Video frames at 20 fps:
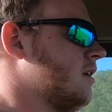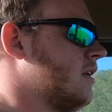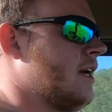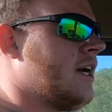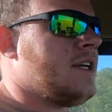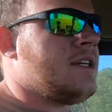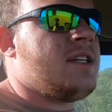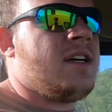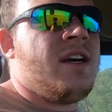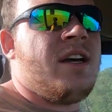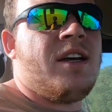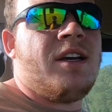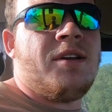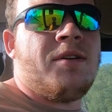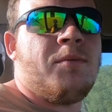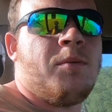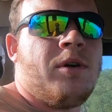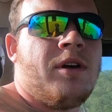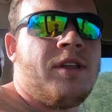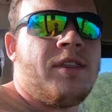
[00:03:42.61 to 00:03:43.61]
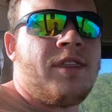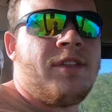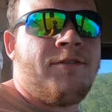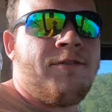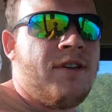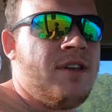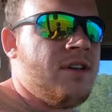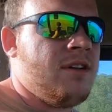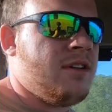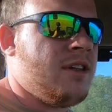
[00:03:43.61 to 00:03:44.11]
Got done with the
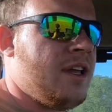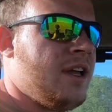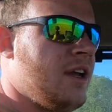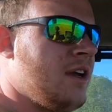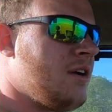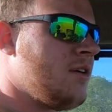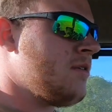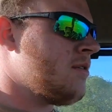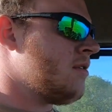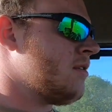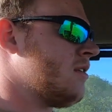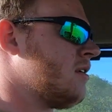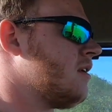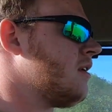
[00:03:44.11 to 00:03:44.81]
field now.